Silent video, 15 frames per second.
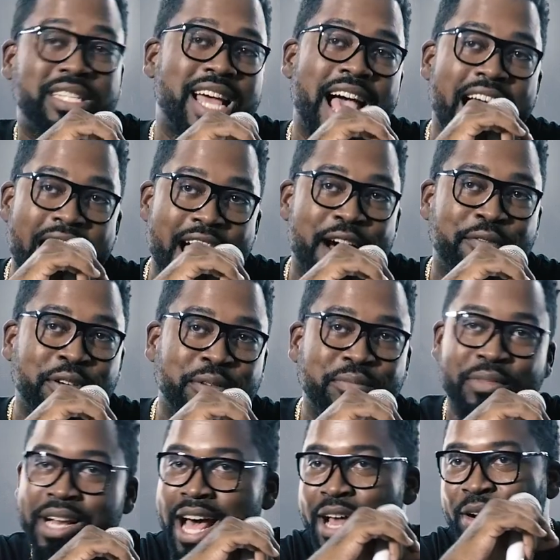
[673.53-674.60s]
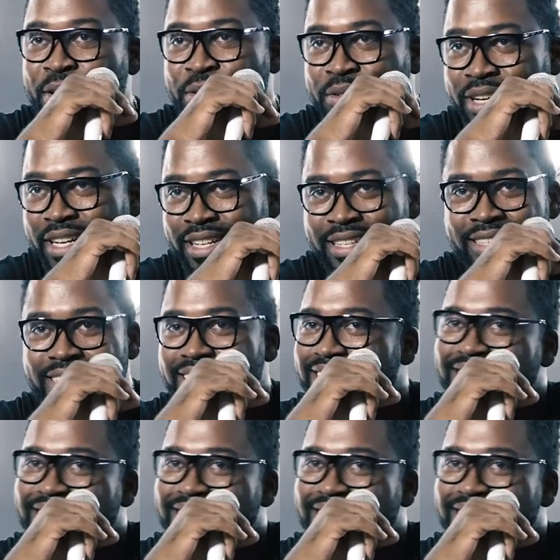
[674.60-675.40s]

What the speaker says: I have them, but I don't really.